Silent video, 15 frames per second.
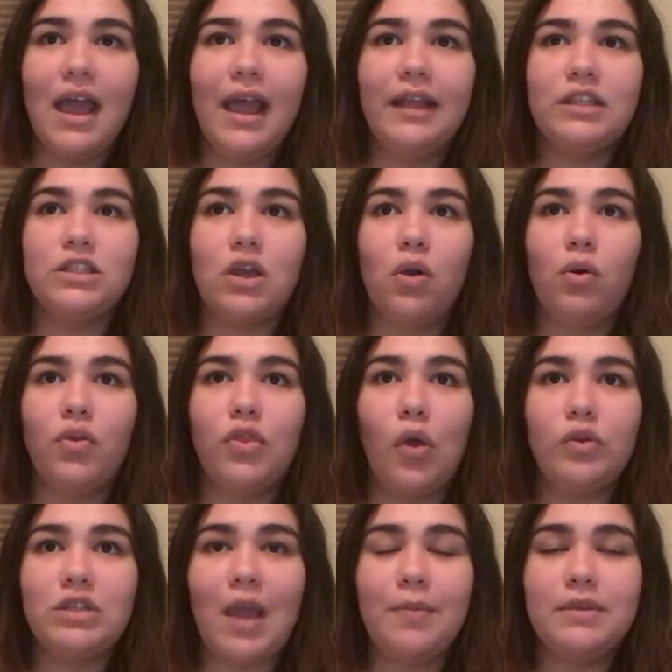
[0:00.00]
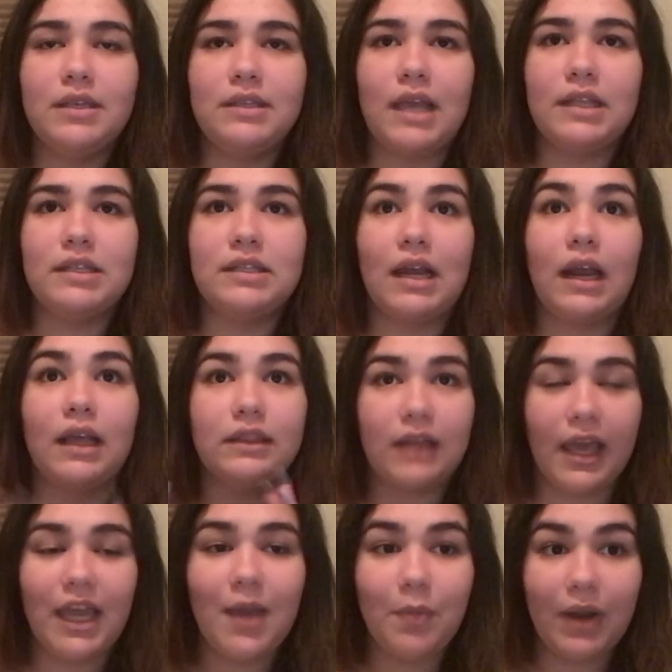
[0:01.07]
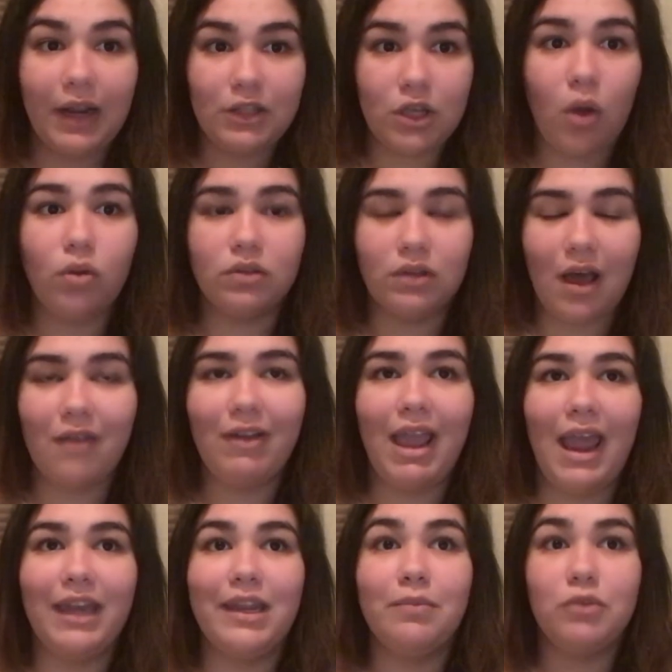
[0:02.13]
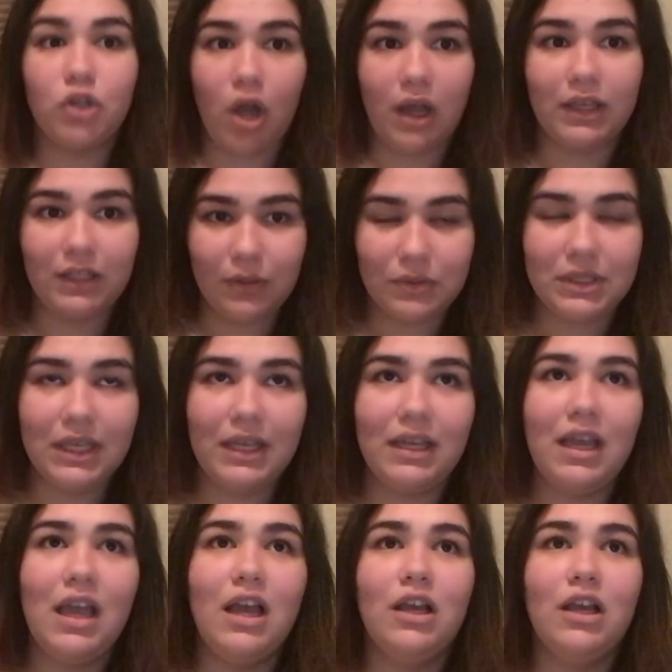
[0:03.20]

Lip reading: And so those types of scents that I like but I don't love, I end up not using.